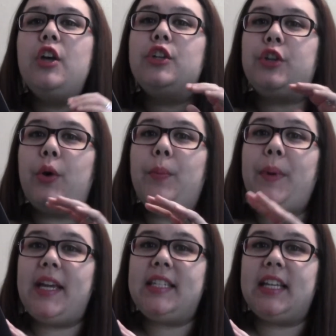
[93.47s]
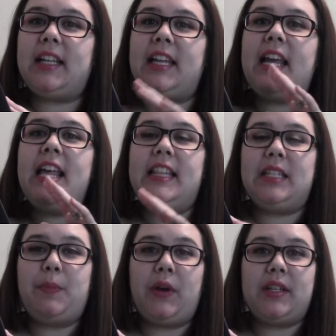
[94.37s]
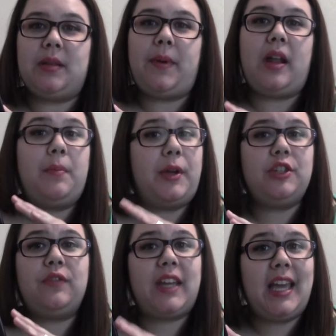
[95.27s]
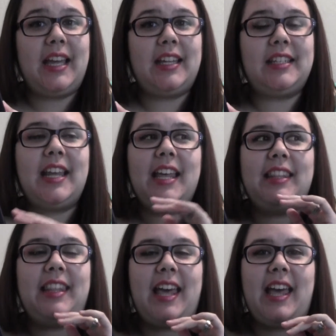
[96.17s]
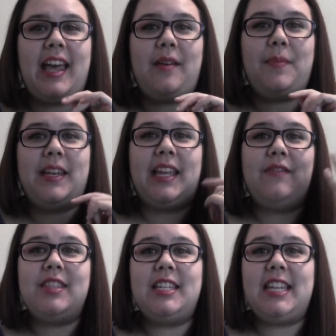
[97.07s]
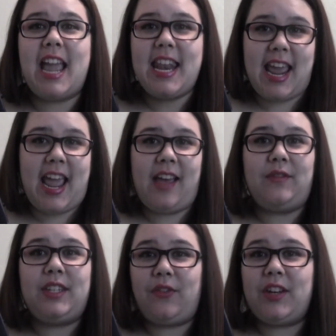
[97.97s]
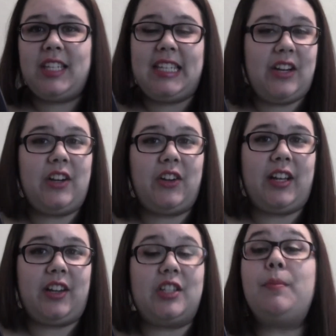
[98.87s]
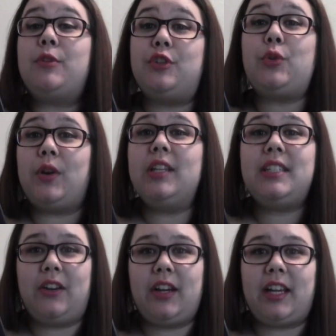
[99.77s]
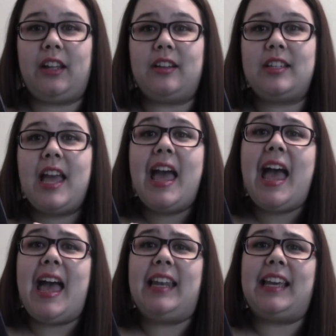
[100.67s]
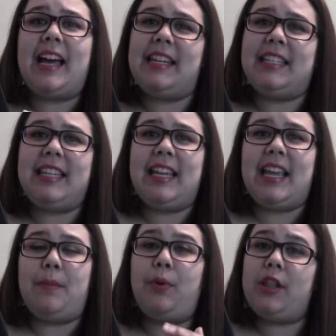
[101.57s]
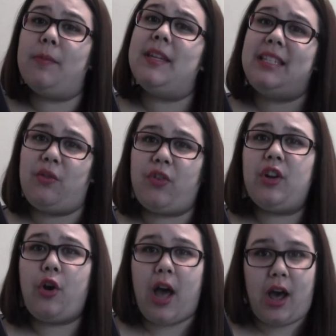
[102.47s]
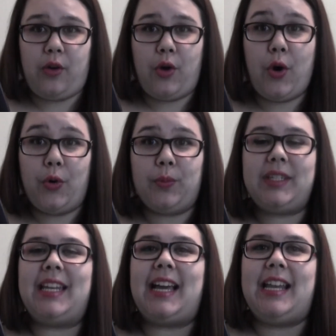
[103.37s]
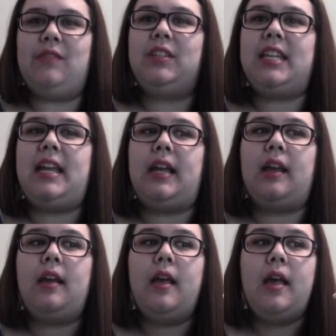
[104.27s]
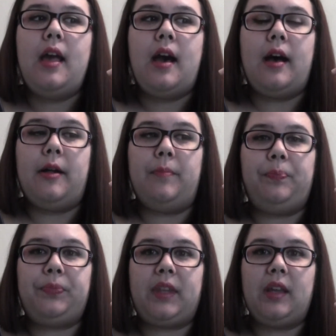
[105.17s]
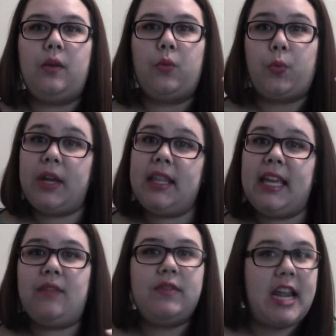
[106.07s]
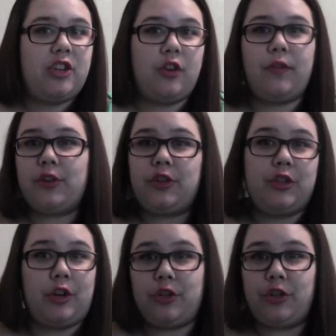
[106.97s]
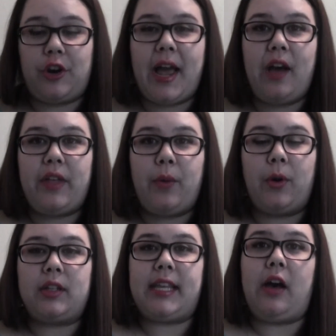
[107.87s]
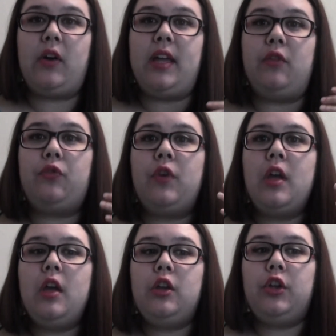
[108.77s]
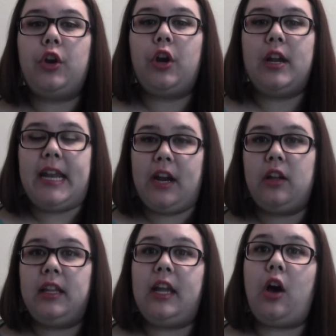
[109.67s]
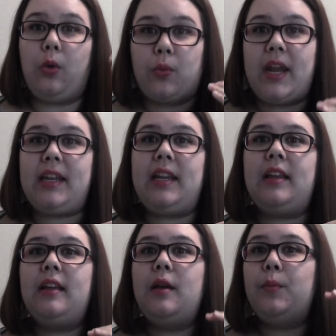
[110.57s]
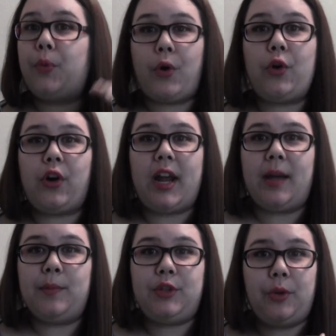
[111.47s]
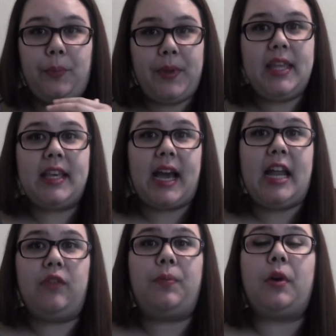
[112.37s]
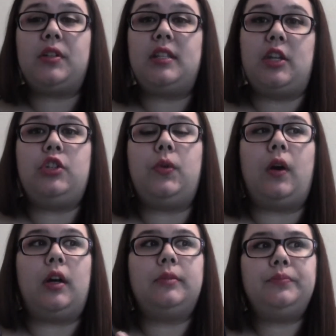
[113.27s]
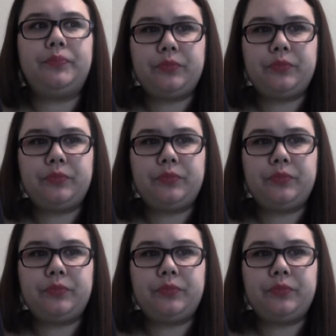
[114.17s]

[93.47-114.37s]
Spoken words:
So basically, this book is about a bunch of kids that have been given the DNA of different serial killers, the most notorious serial killers, and kind of seeing and putting them in different homes and kind of seeing really if nature versus nurture, how that works out. If you're inherently already programmed to be the kind of person that you are.